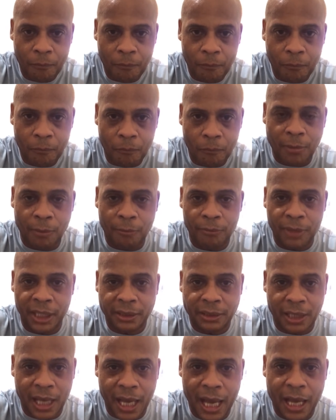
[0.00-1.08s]
mama
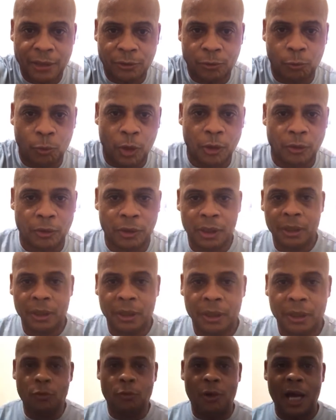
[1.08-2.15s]
make the house work.
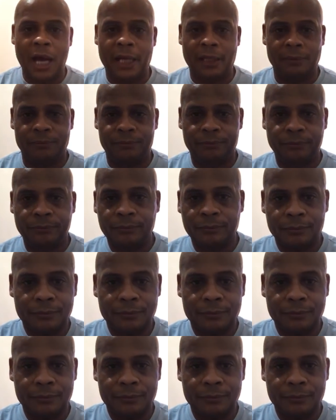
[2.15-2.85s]
You're right.